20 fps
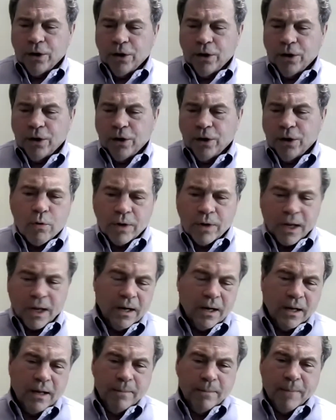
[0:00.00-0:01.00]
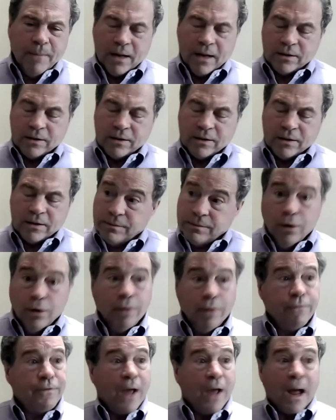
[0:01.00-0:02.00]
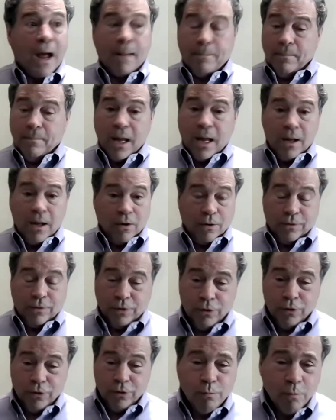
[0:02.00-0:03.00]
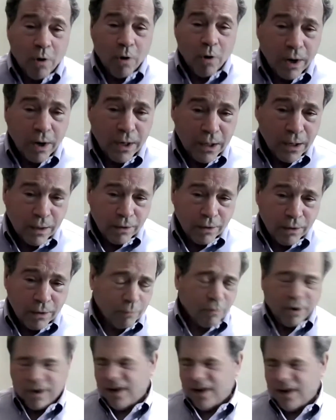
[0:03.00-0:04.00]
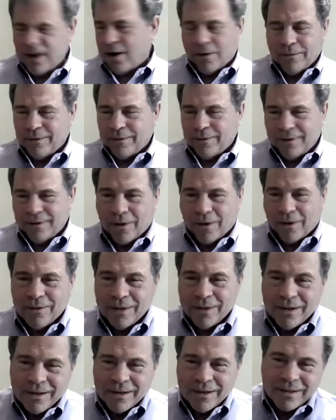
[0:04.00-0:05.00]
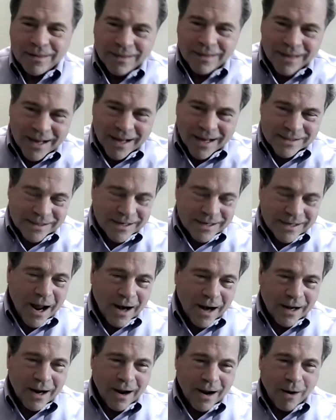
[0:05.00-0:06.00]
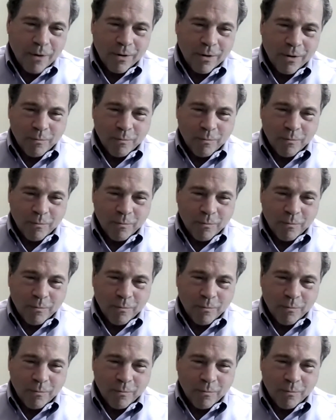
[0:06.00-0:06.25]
you don't get an email that says, you've got mail, you won the Underwood. No, that's not how it